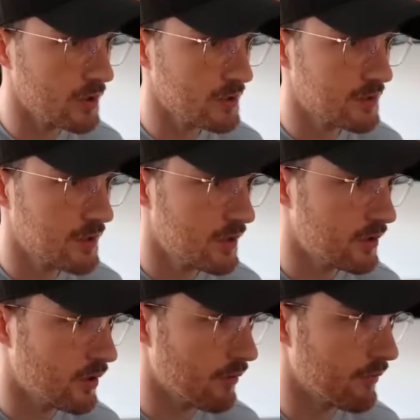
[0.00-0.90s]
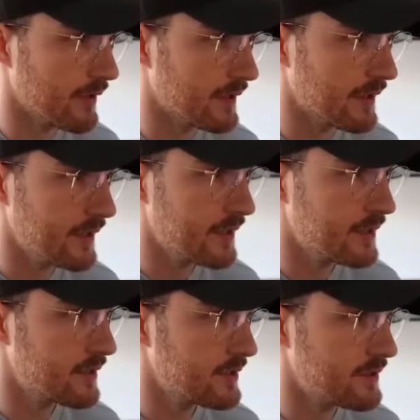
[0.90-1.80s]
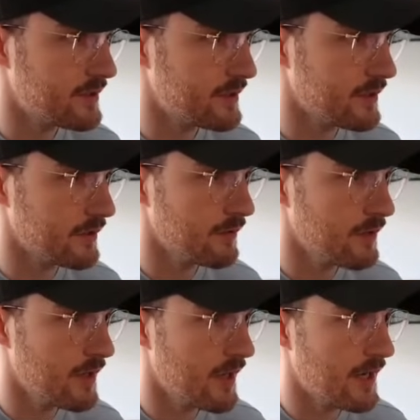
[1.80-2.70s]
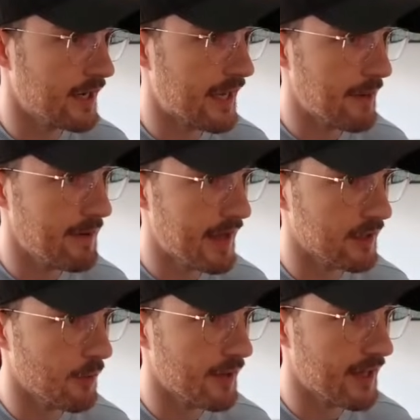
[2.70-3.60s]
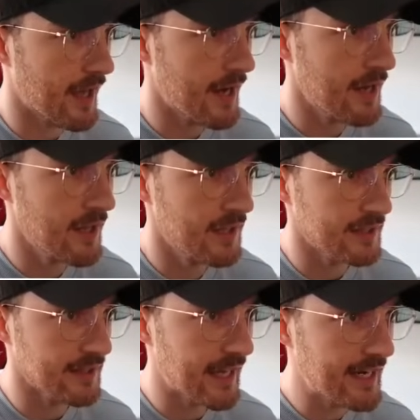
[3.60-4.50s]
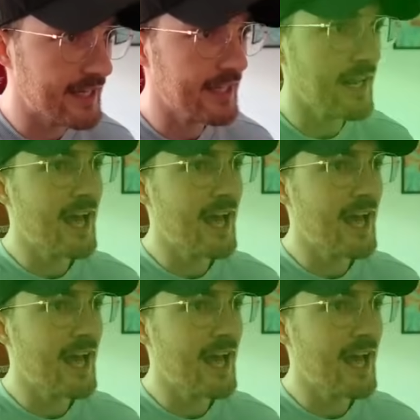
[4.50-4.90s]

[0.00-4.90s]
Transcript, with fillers: it. Not really. Chill. Hakeem down low again. Leaning.